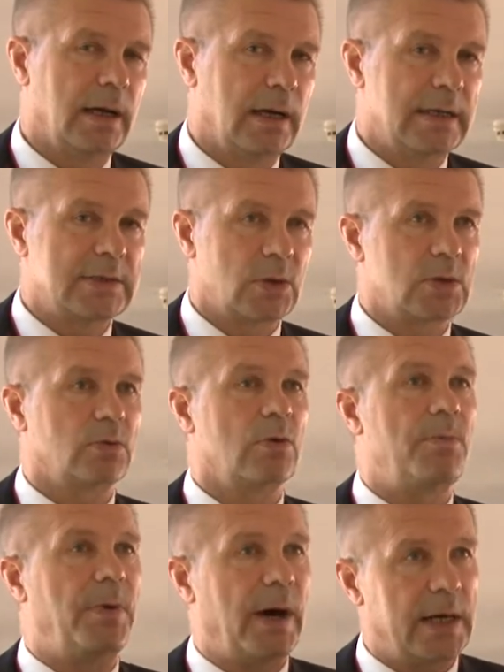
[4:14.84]
is also
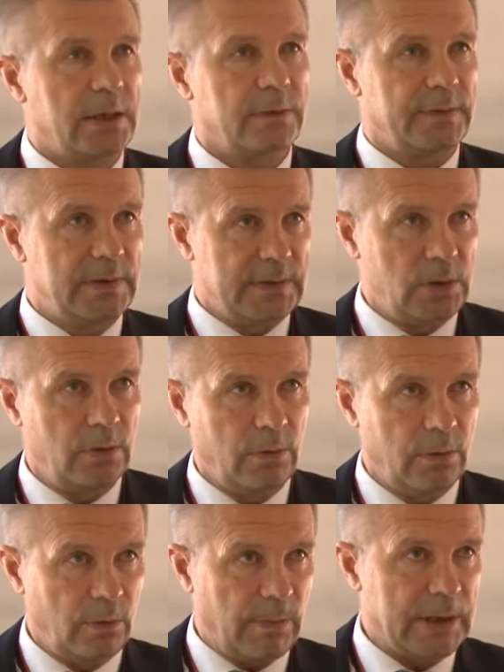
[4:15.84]
to part of this new
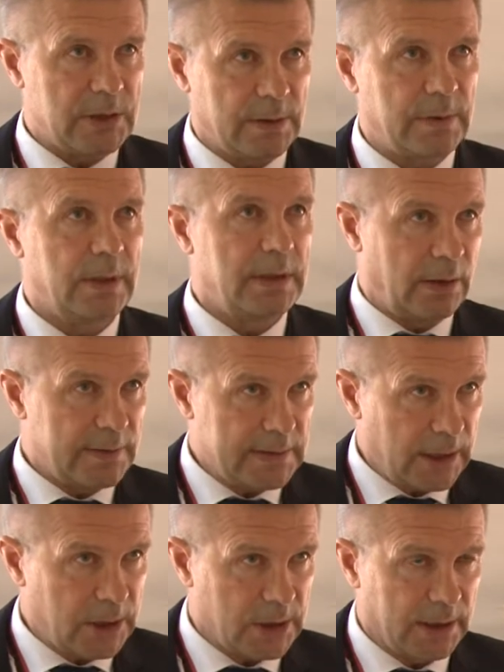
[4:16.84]
budget
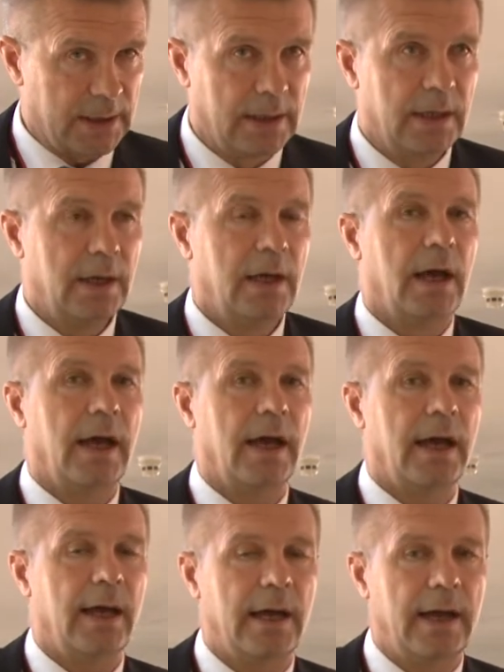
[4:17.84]
negotiation.
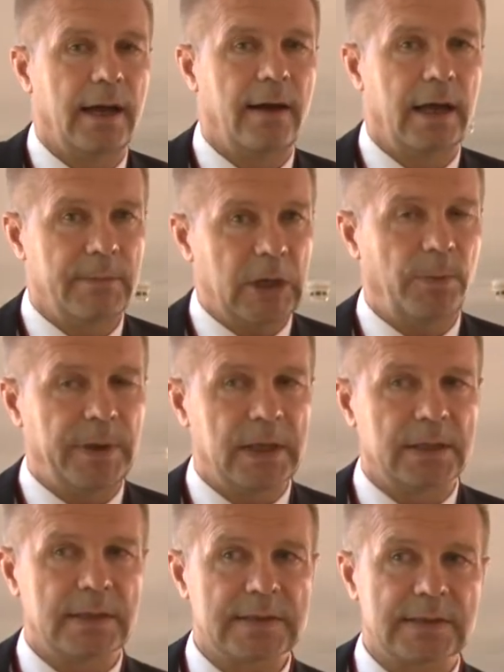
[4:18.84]
In my
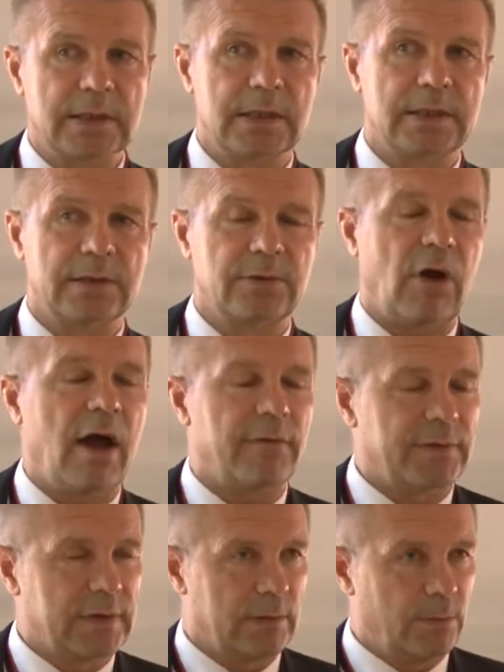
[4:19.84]
opinion, there's still the
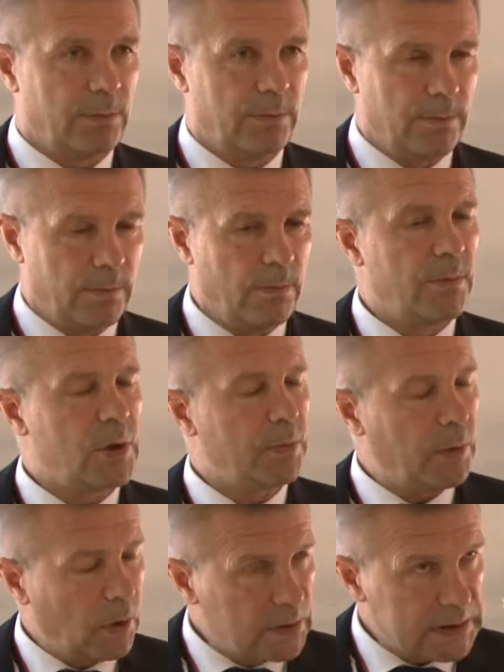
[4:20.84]
draft
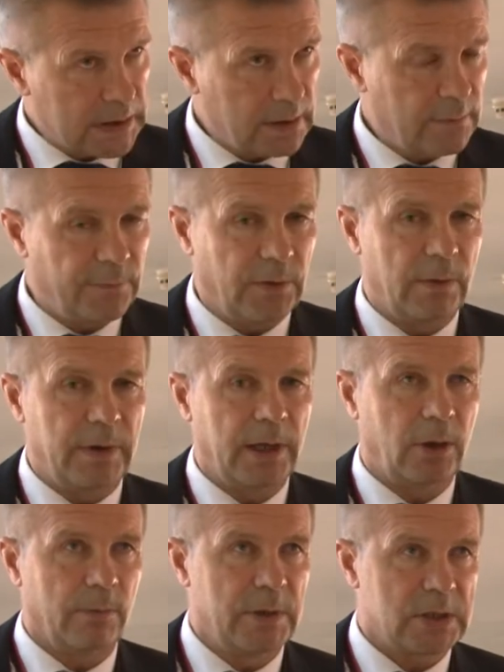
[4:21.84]
proposal from the
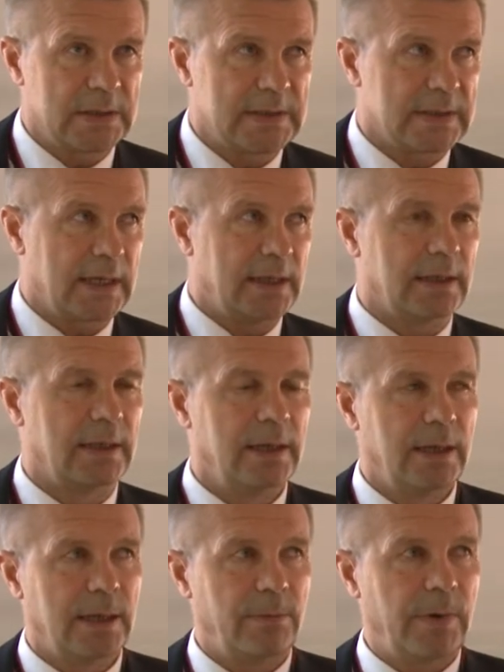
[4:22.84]
Commission side
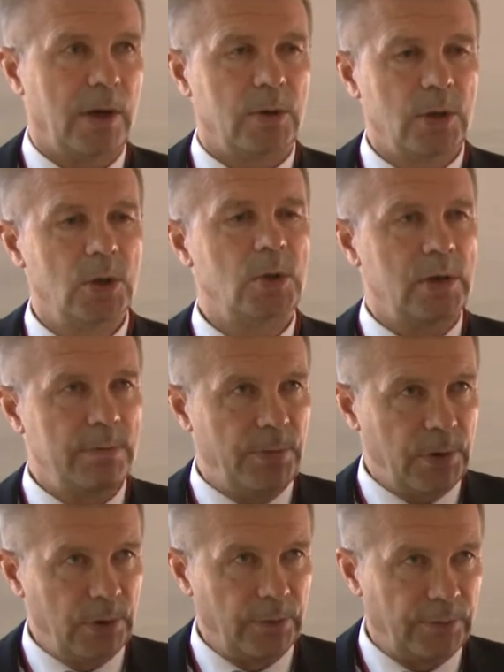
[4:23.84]
about to
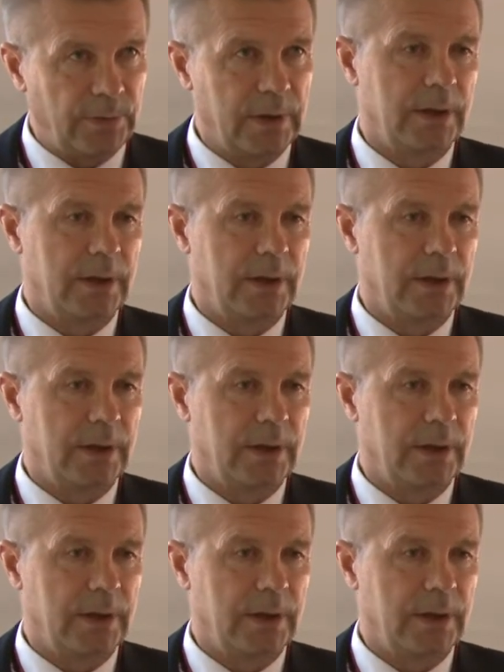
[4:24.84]
improve,